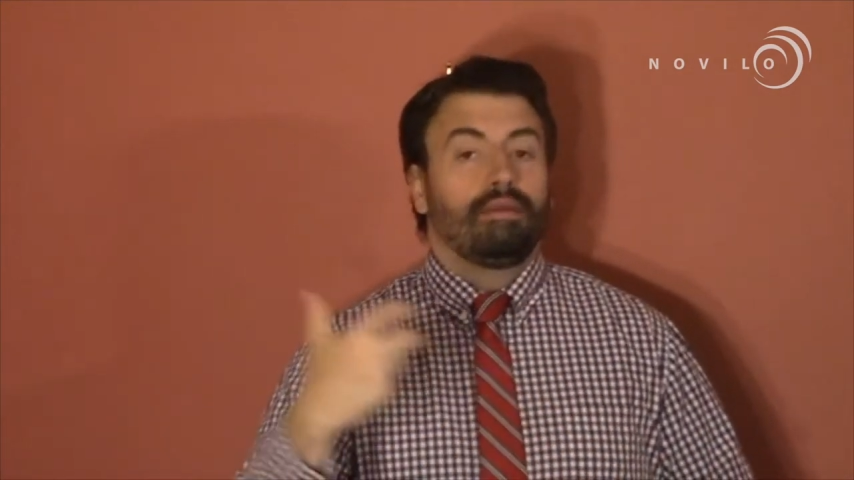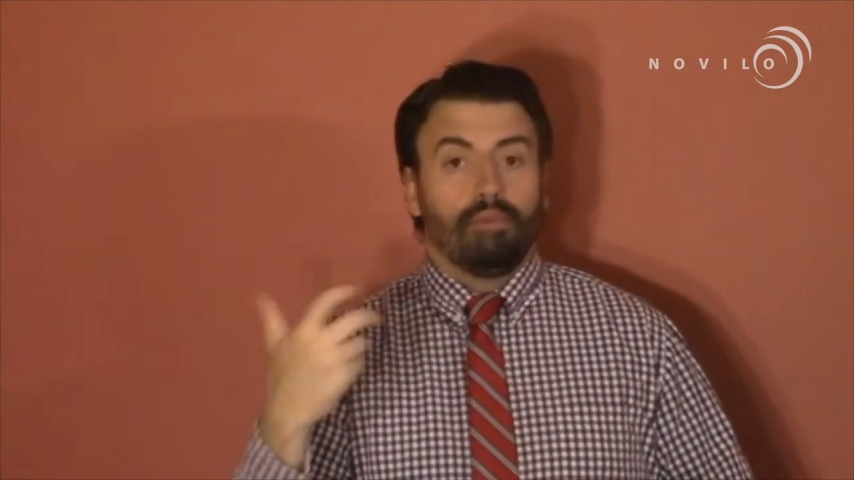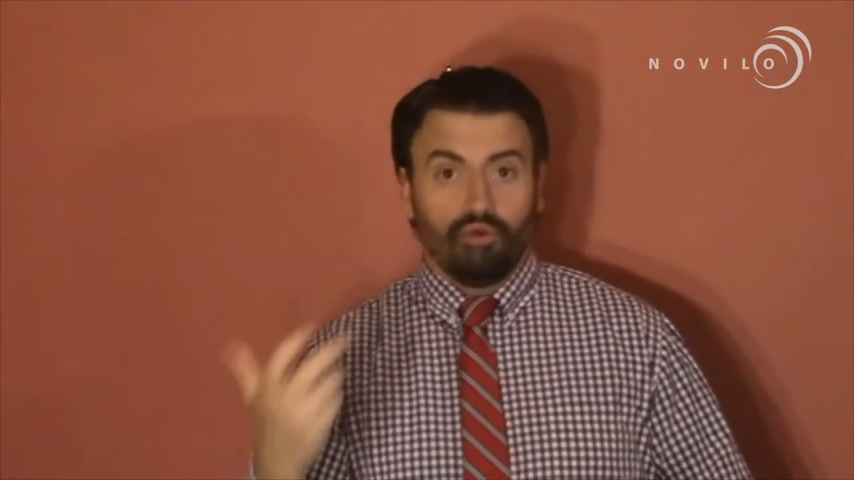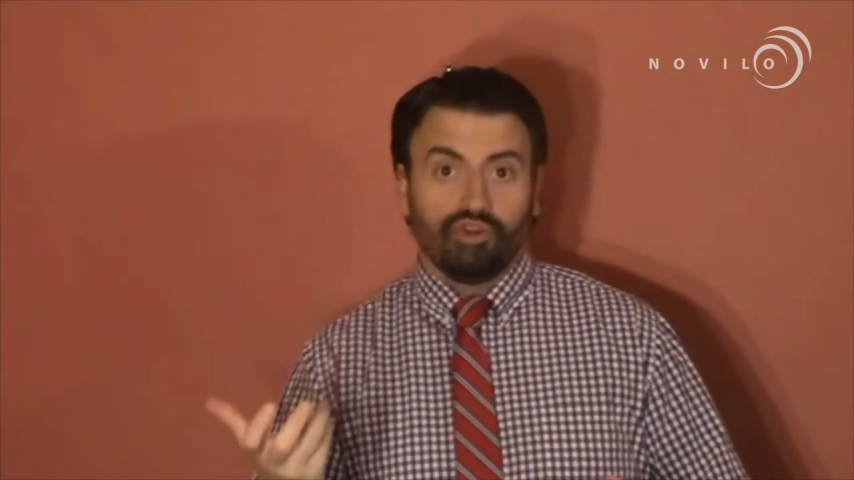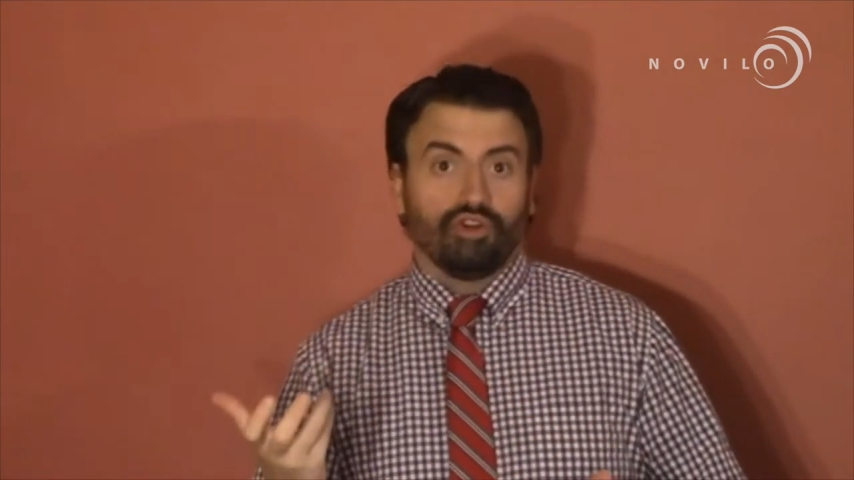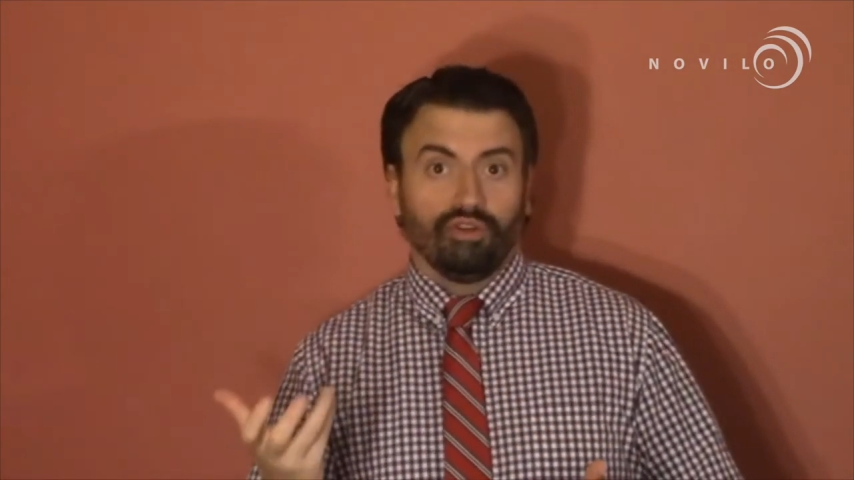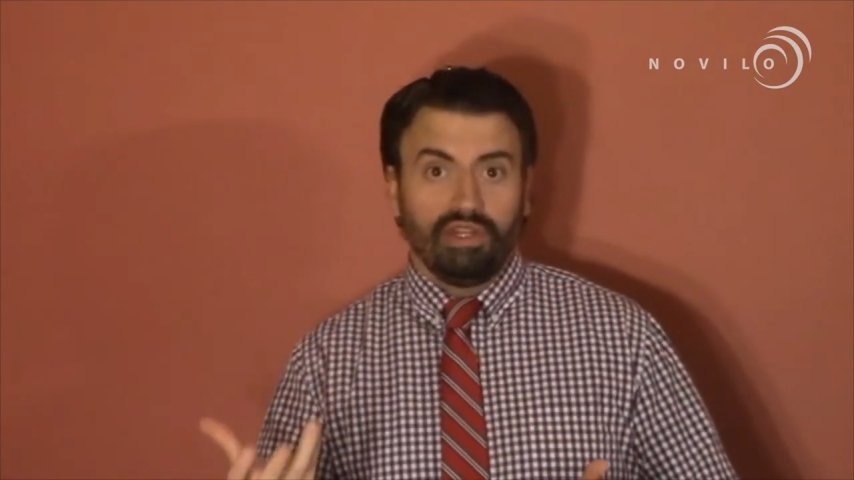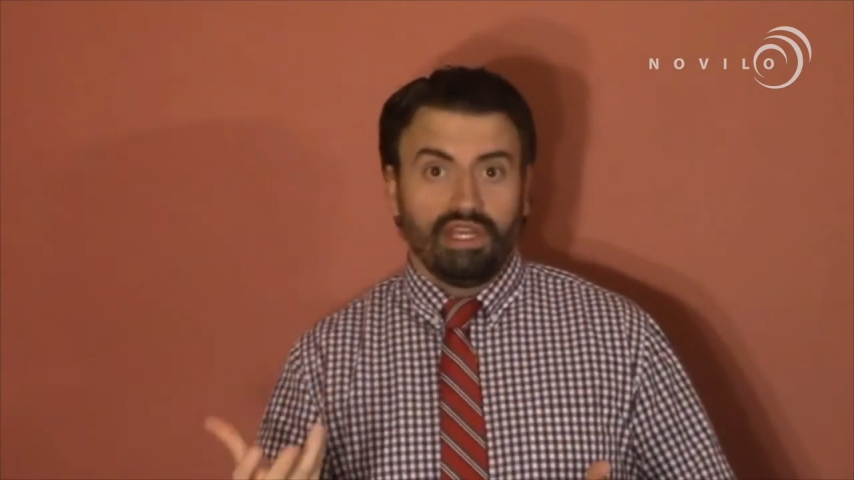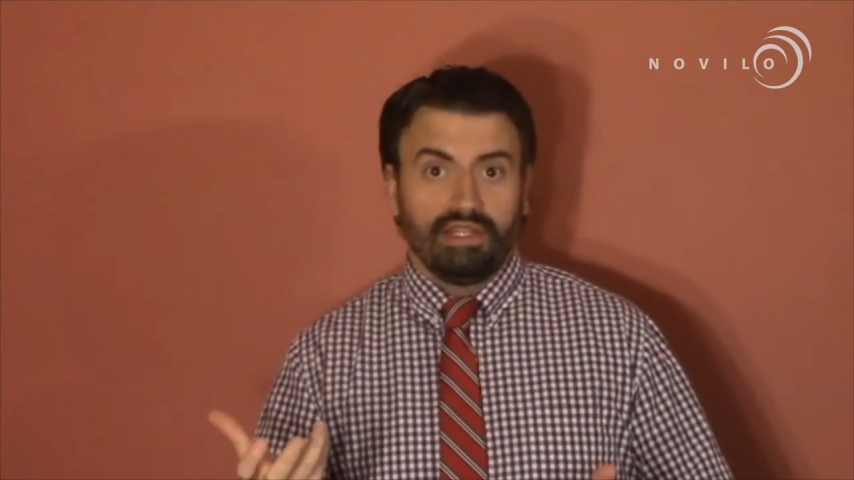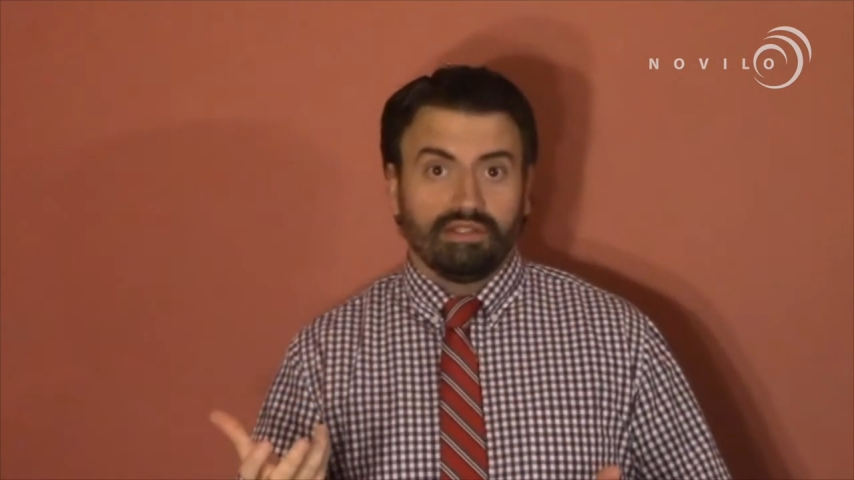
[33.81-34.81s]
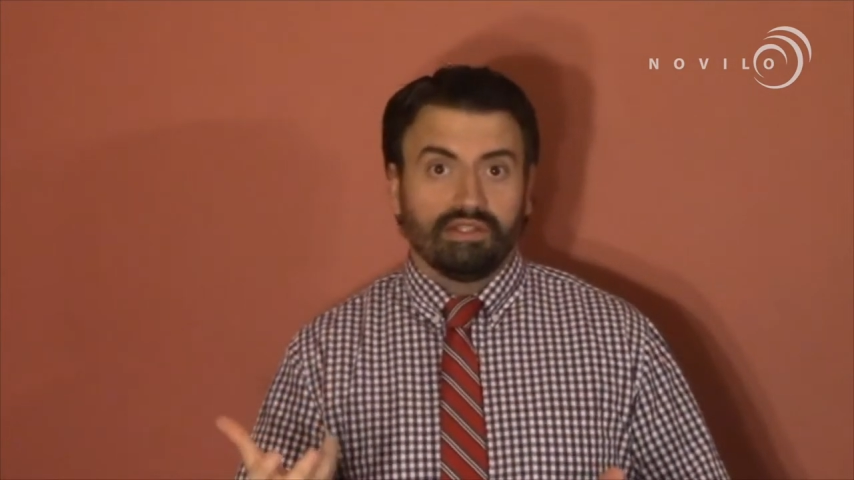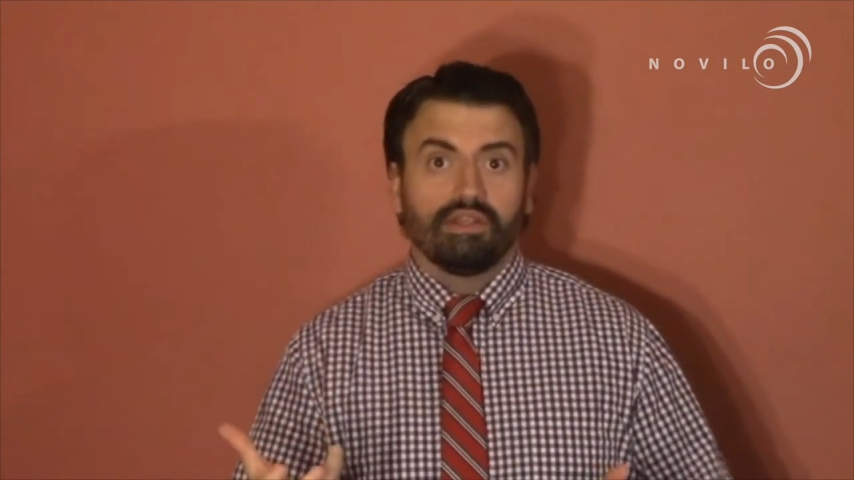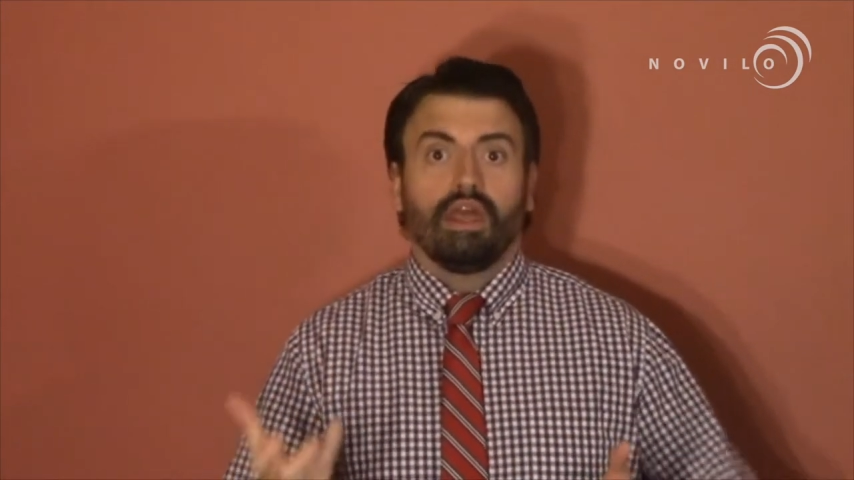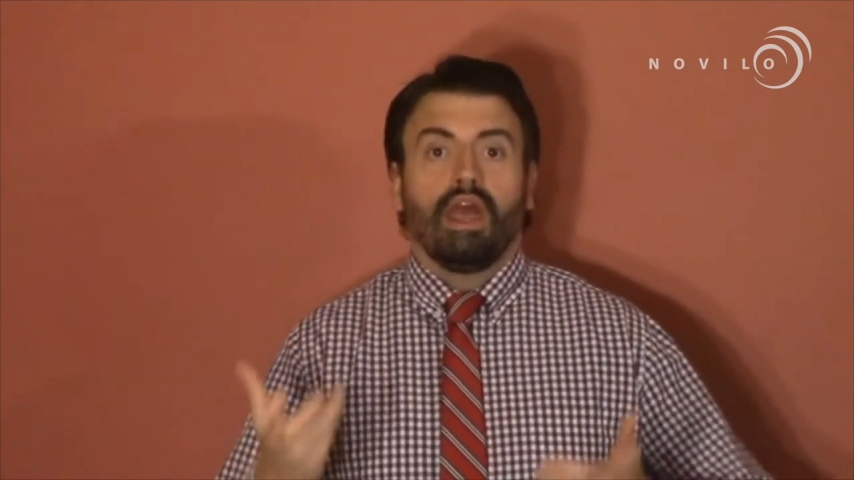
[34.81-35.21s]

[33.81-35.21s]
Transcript: emotional needs.